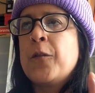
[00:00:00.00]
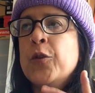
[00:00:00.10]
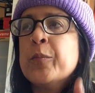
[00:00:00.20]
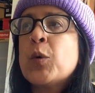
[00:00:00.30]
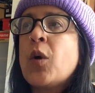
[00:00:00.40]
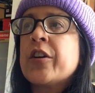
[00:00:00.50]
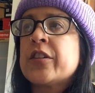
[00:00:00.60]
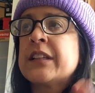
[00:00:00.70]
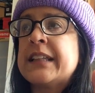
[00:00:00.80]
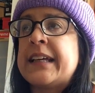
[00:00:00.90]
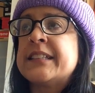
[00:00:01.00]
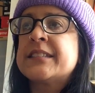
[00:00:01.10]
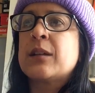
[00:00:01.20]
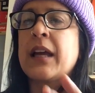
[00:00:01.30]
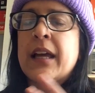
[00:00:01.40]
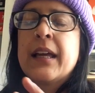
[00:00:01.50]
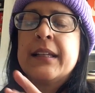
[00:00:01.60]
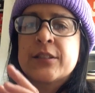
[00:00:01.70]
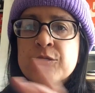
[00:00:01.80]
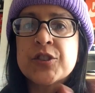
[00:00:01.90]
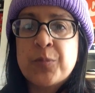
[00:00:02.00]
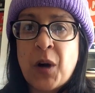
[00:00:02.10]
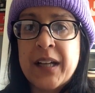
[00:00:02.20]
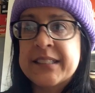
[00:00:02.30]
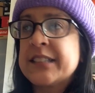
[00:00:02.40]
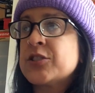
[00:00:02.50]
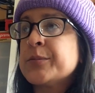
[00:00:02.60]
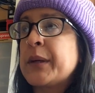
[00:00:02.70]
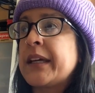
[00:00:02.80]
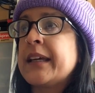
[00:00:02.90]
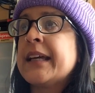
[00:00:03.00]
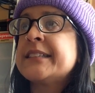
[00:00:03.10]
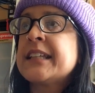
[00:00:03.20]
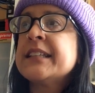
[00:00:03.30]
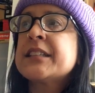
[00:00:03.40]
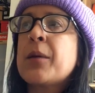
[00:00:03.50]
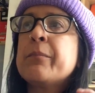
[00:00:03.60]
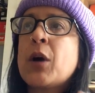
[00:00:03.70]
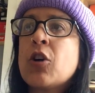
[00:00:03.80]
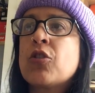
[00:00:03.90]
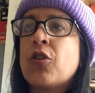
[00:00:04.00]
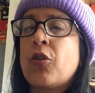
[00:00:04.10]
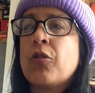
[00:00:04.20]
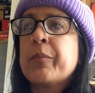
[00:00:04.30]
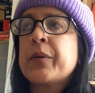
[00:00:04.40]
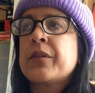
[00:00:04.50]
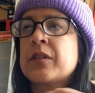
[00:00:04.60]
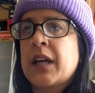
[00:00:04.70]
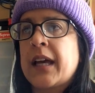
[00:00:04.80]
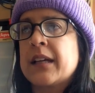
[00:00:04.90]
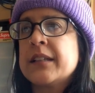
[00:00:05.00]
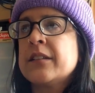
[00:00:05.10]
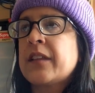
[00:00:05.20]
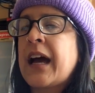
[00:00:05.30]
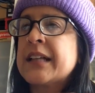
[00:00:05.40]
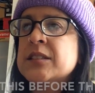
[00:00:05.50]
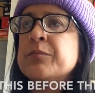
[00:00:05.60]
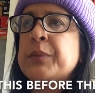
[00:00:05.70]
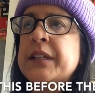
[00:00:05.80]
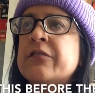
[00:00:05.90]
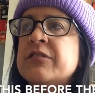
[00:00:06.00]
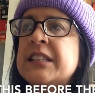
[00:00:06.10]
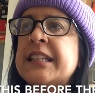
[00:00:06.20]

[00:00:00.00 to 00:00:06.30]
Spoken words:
number 1 on the list is unsurprising to me. It is a mock-up, okay? There hasn't been a